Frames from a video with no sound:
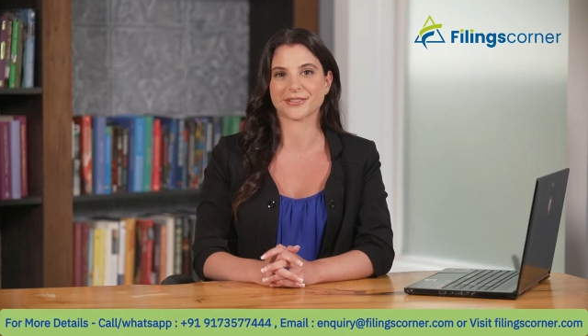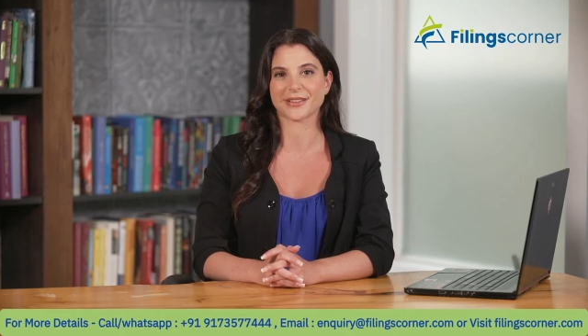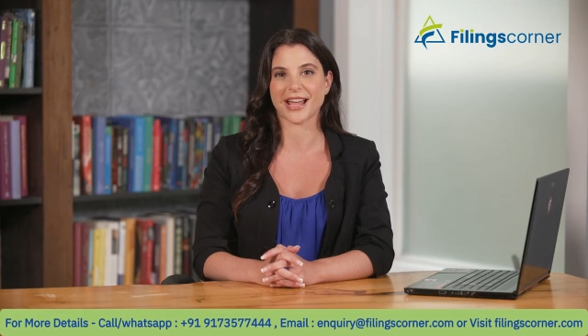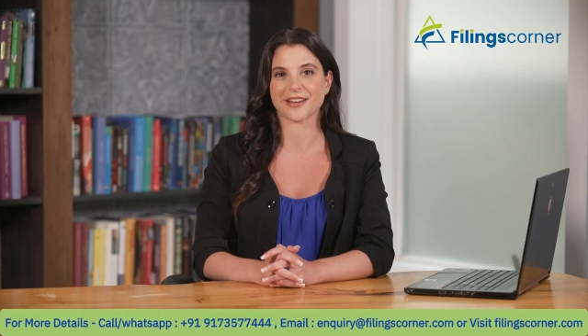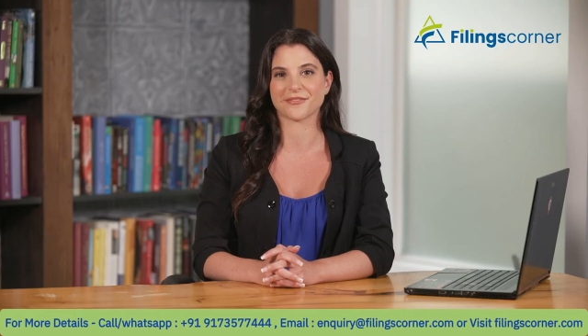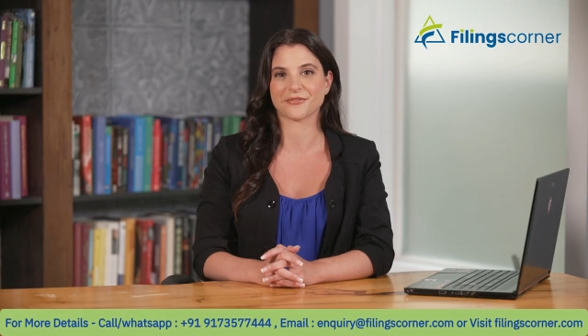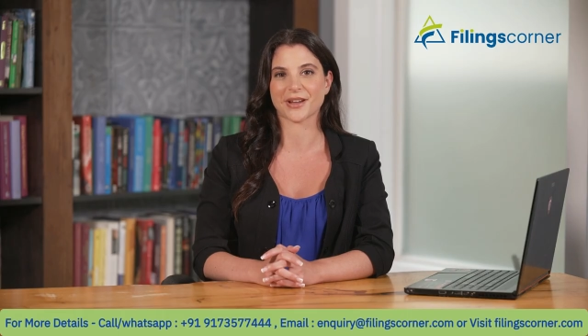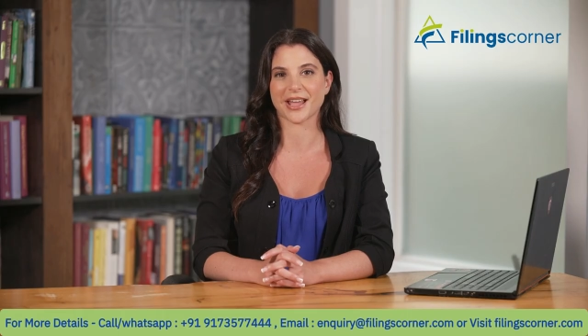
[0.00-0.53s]

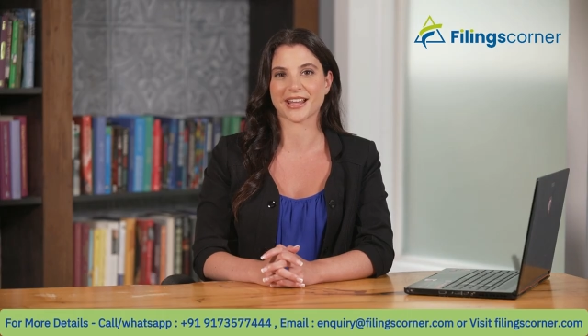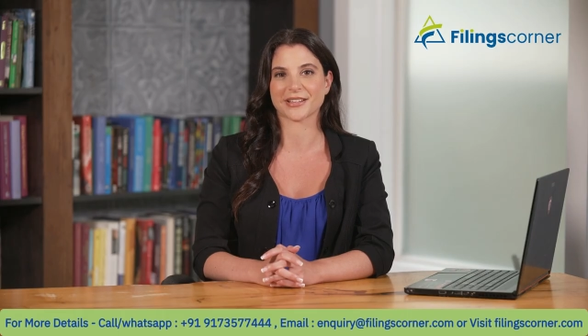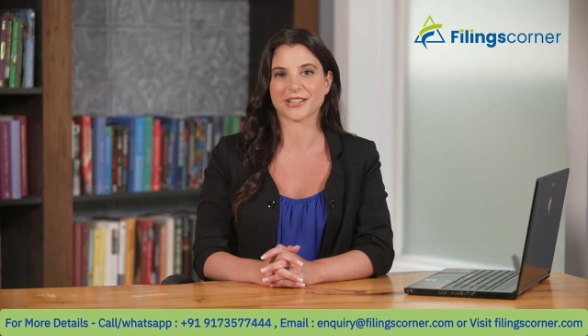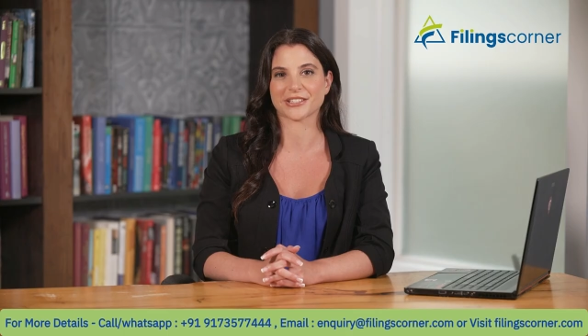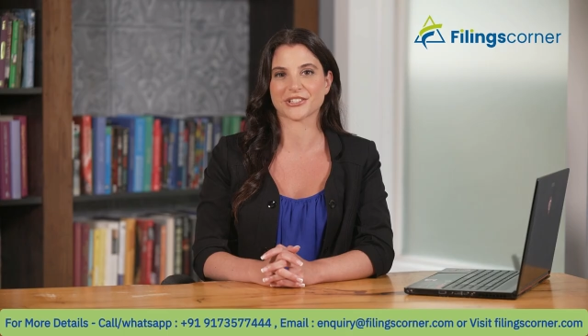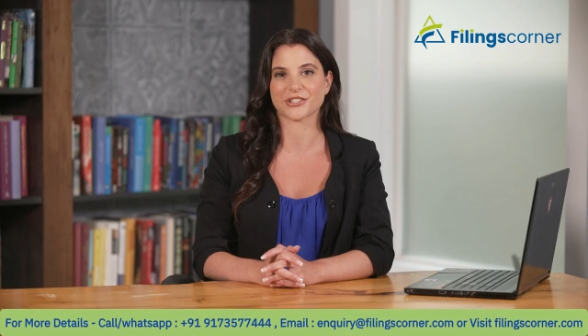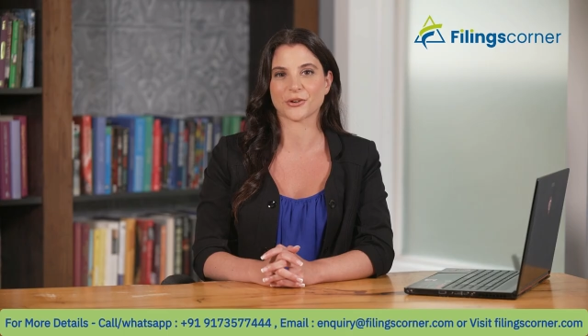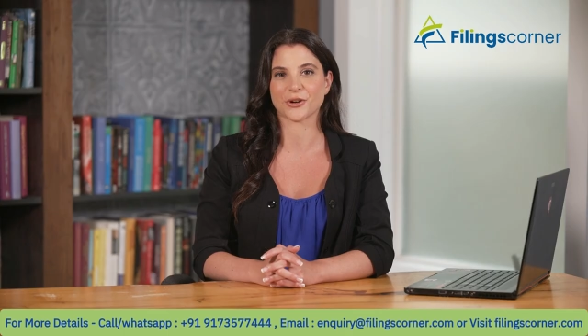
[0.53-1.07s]
At
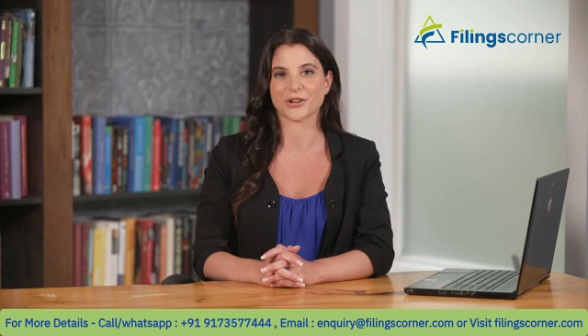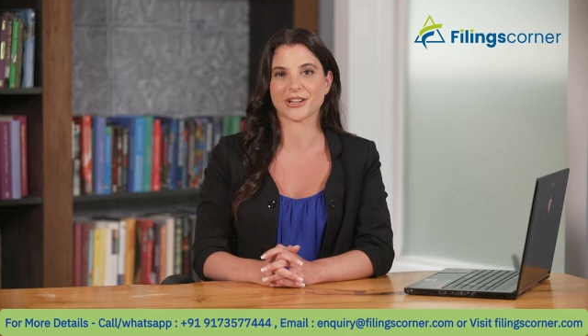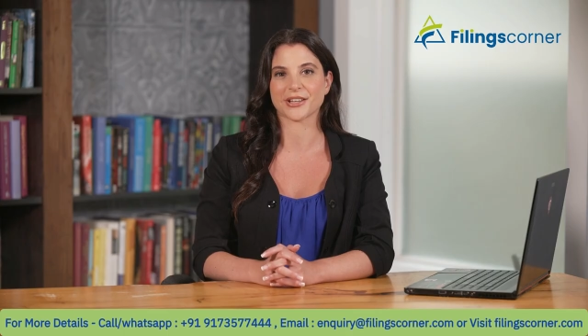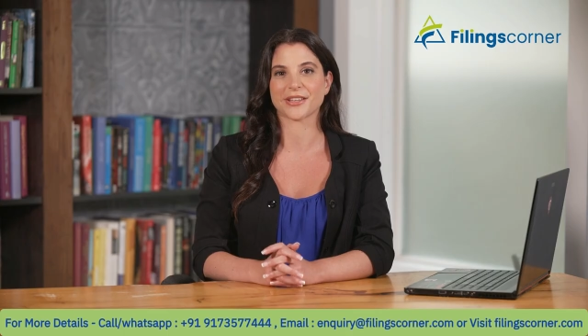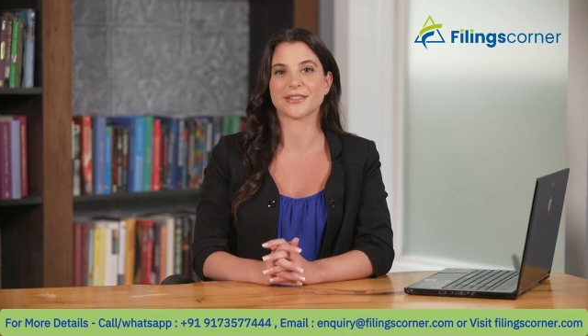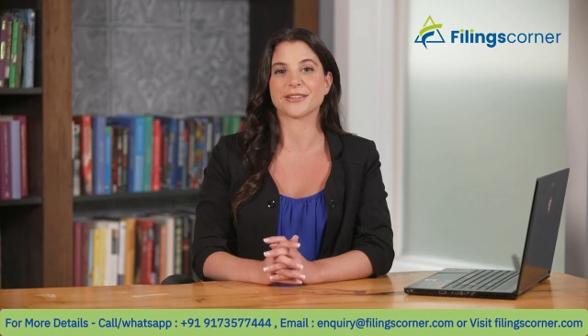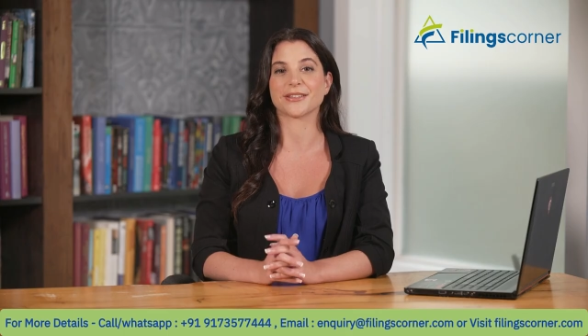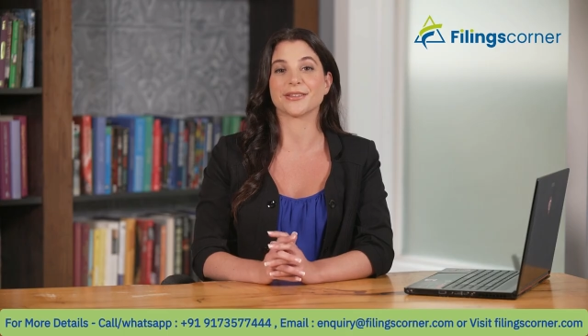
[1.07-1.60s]
Filings
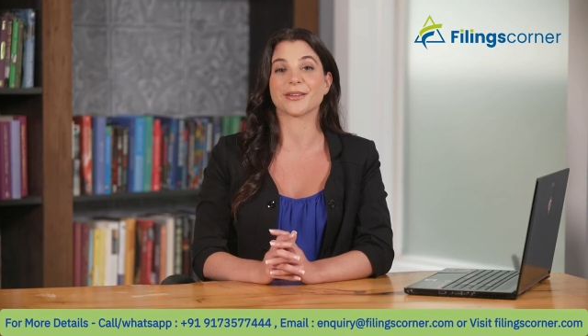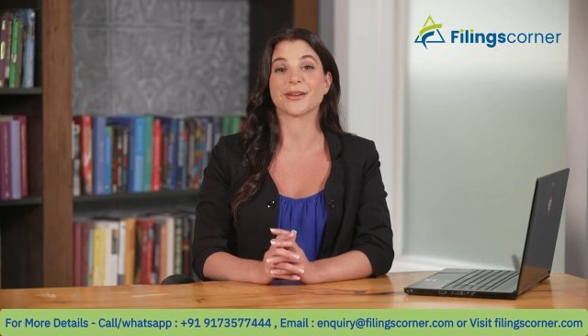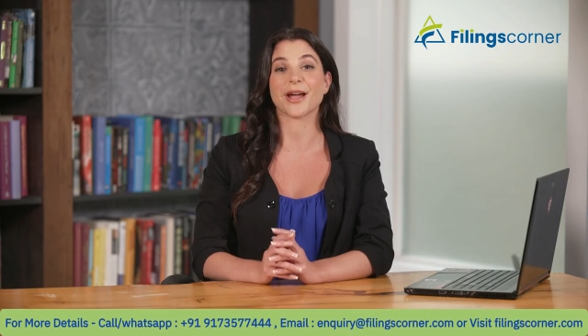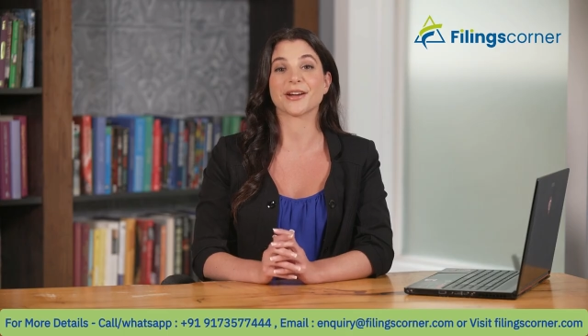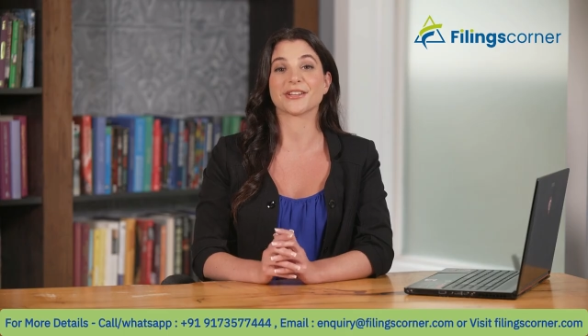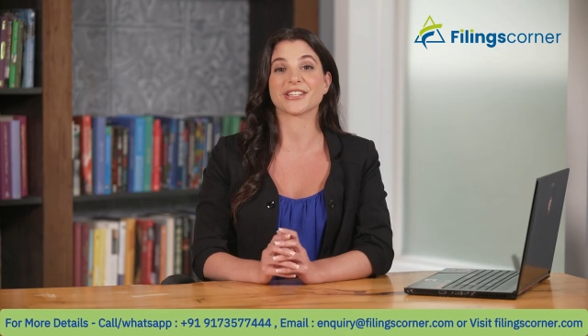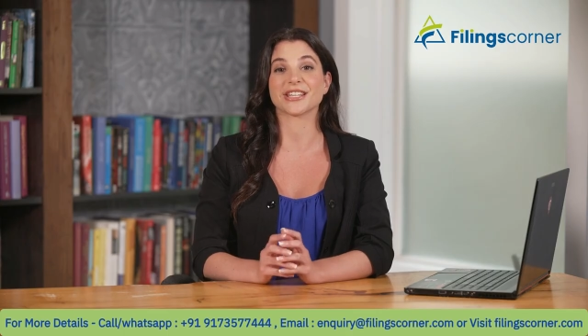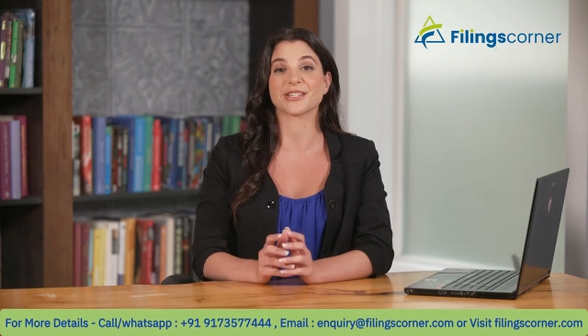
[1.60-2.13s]
Corner,
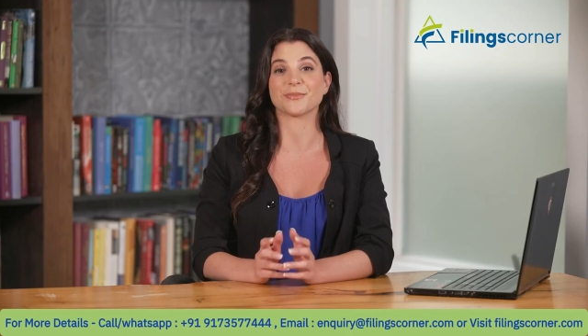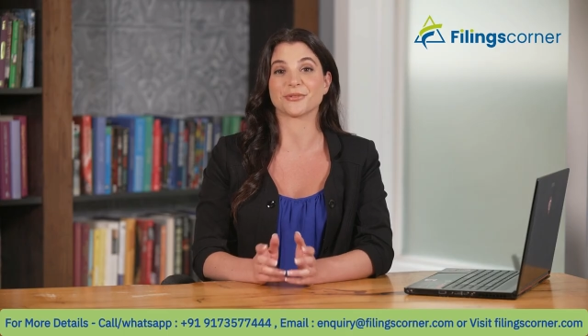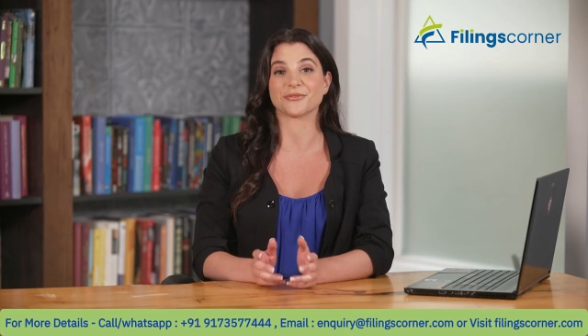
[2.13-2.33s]
our team